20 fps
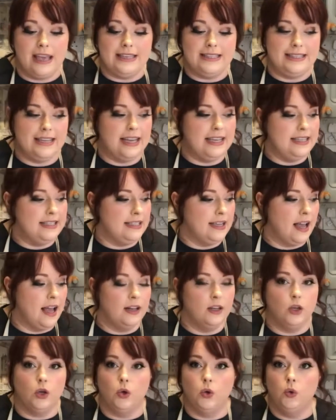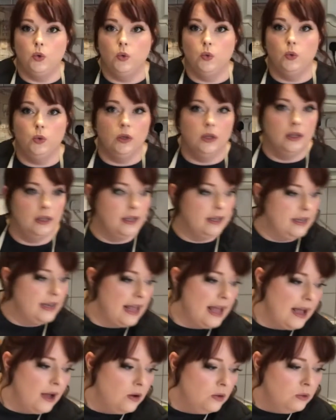is nice and cool
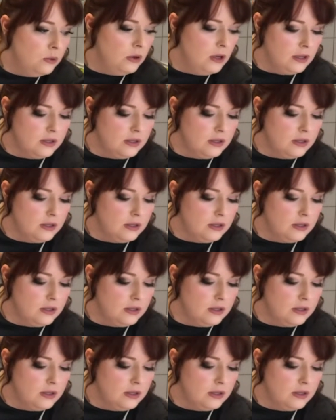now,